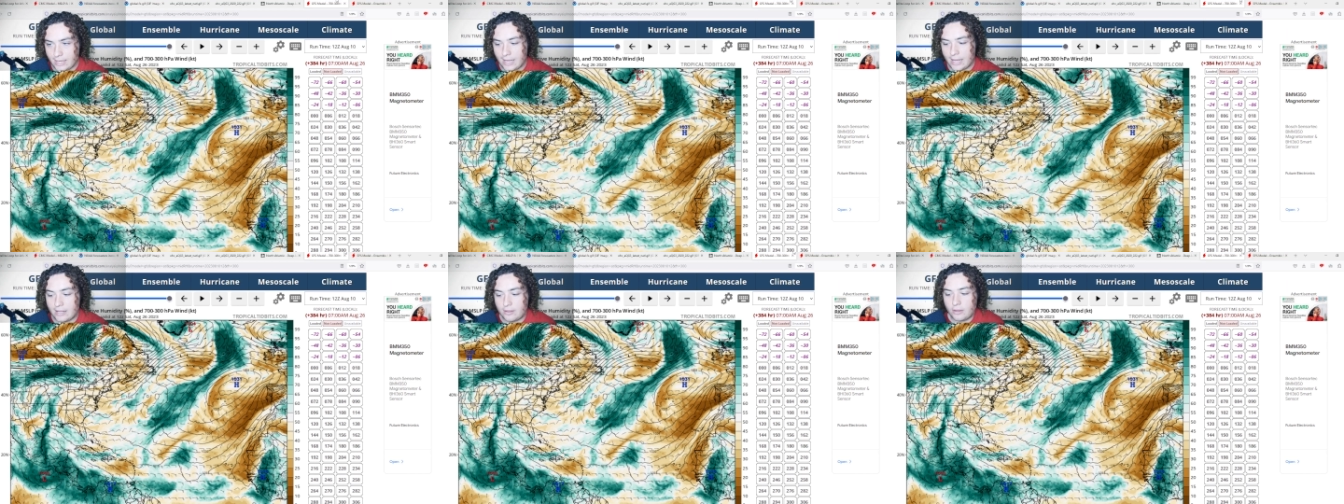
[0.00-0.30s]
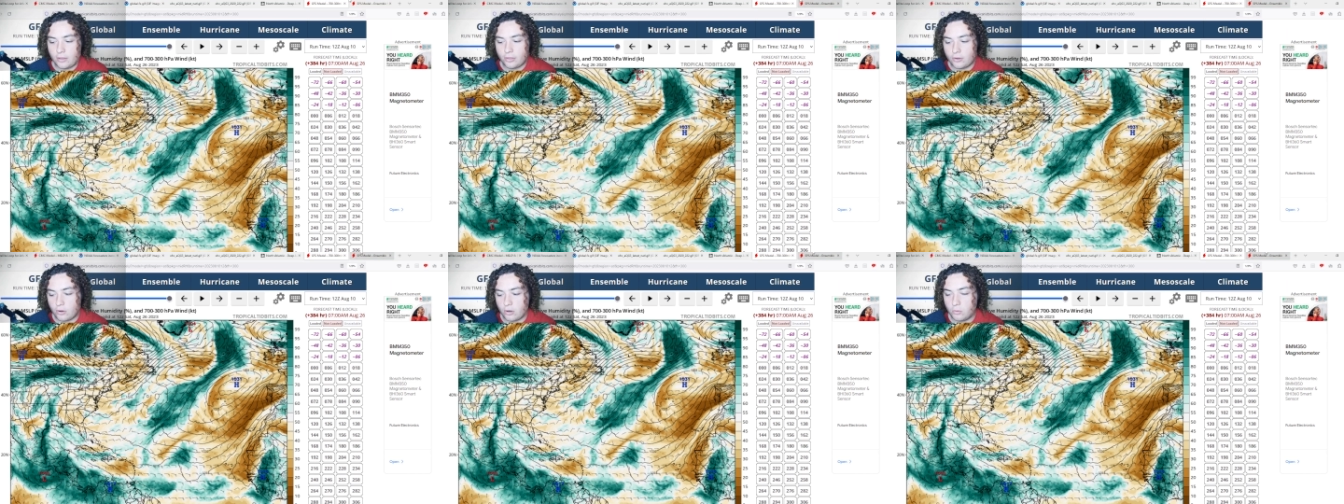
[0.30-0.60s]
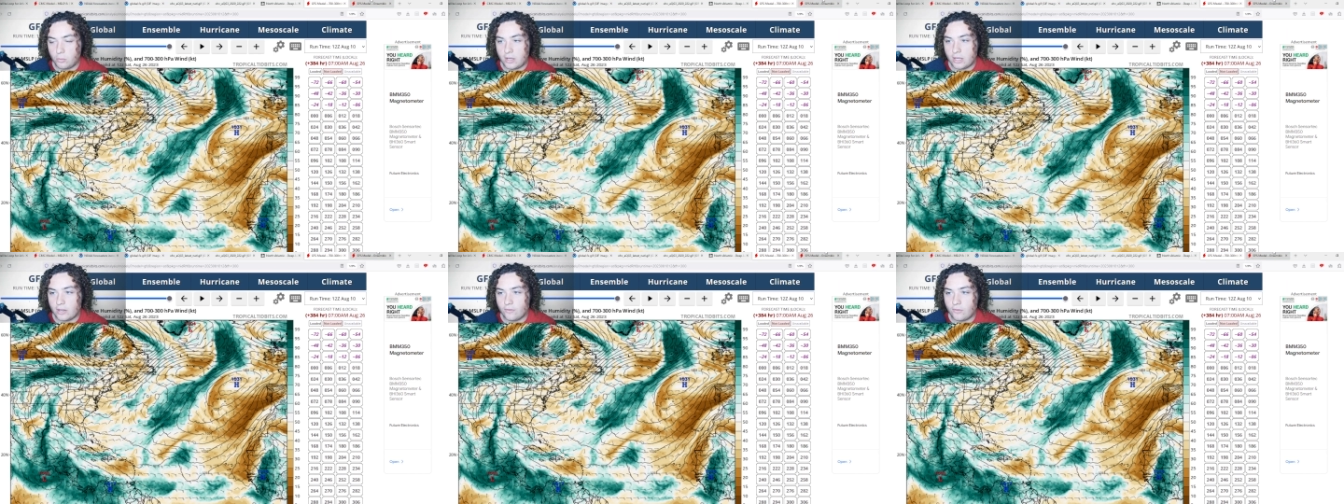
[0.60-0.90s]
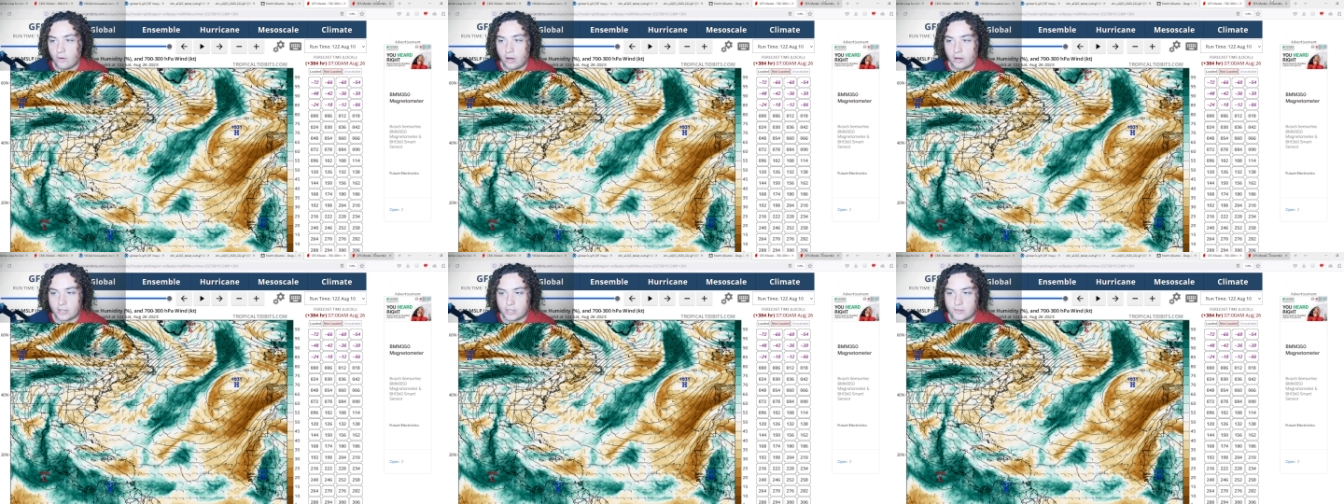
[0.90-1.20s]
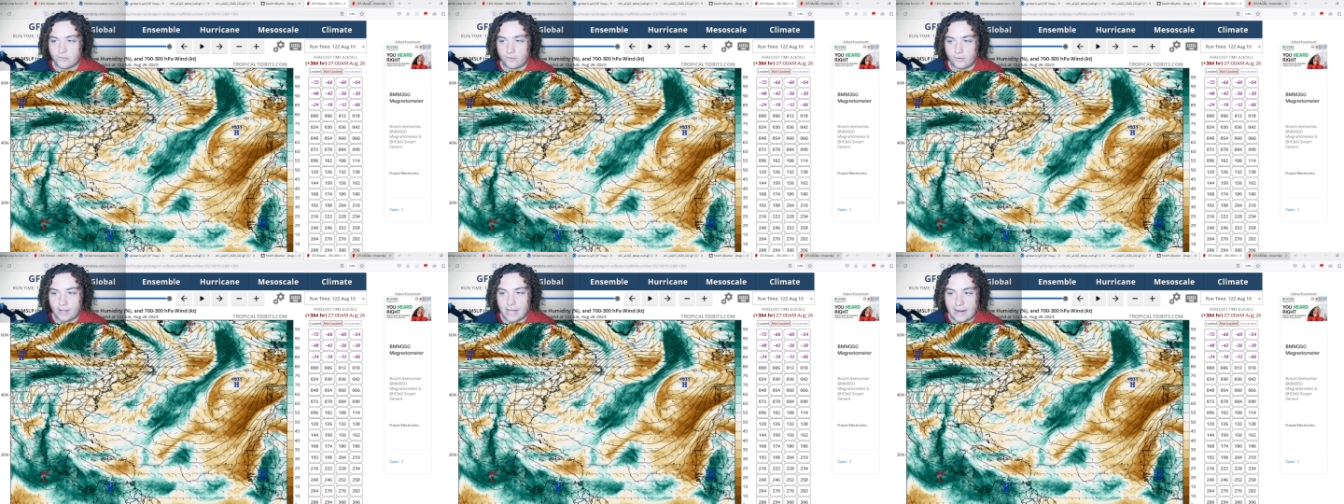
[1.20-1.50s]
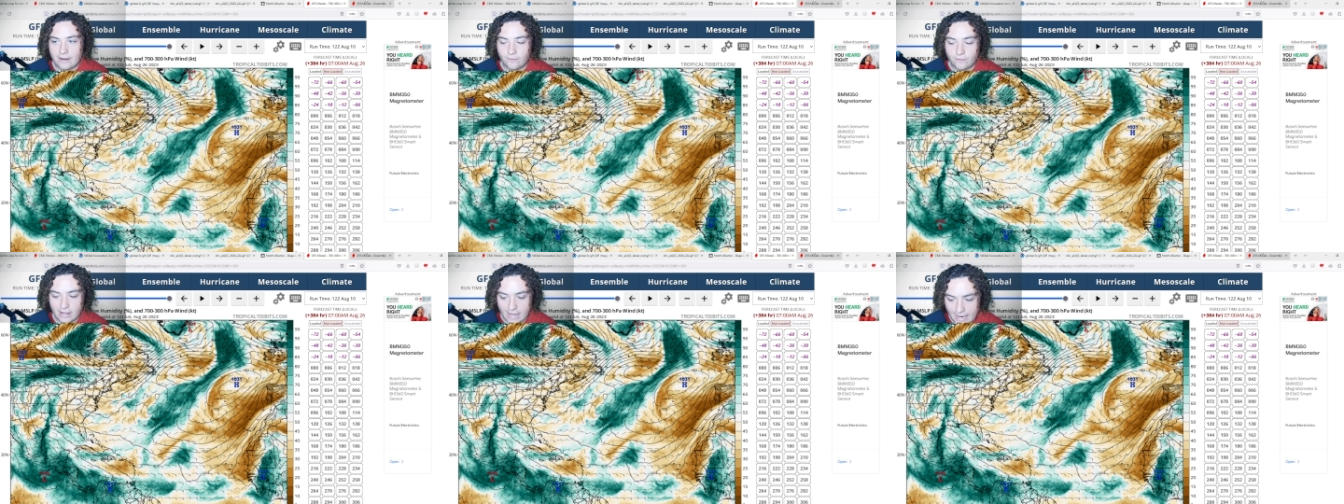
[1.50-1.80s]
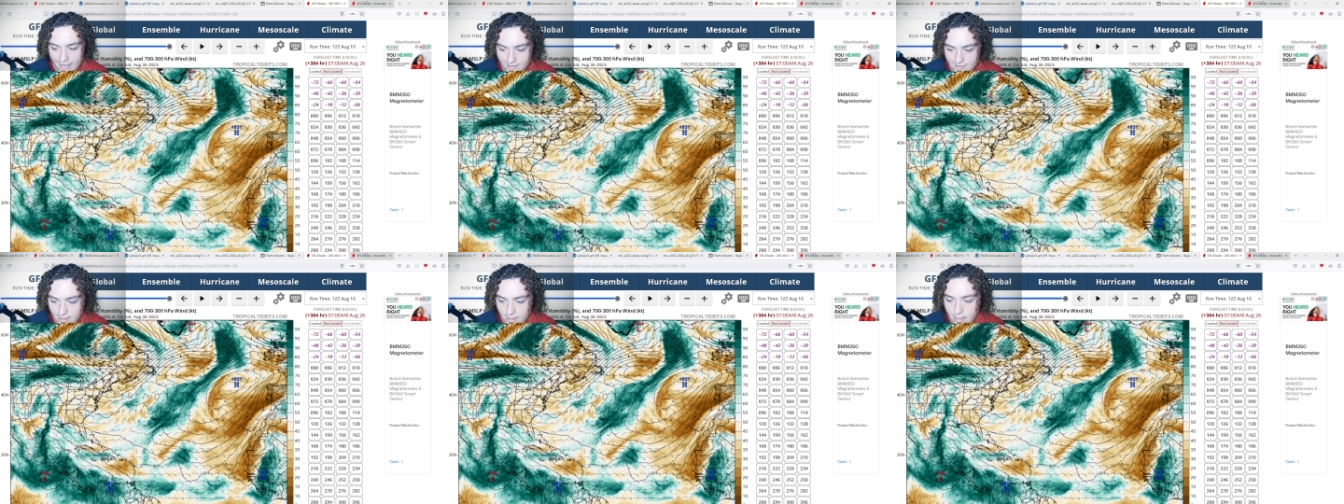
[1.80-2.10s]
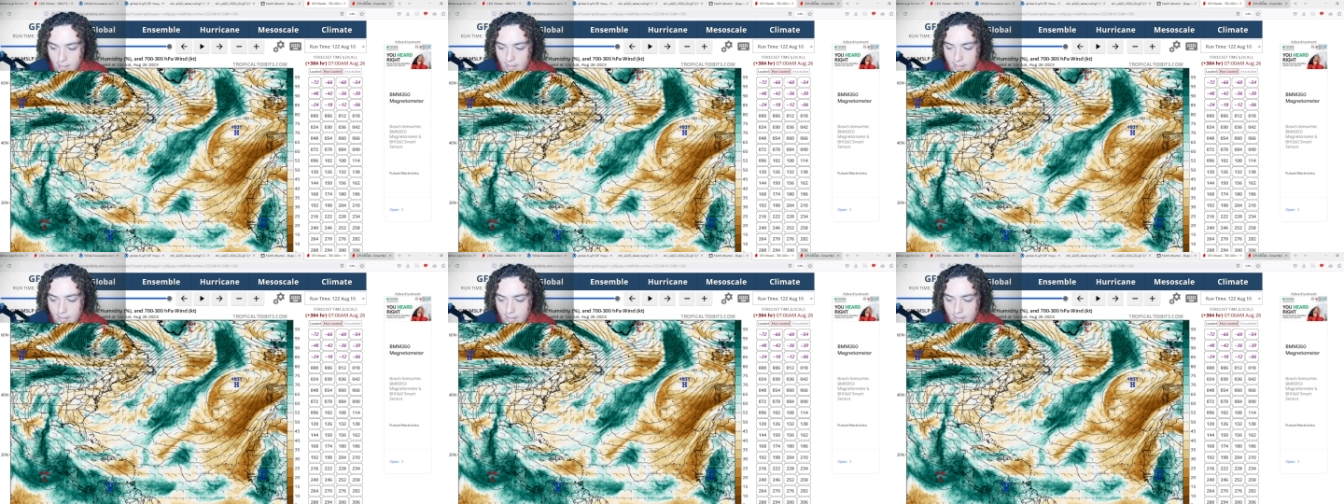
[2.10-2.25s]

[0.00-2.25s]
and the third week of August for that fact.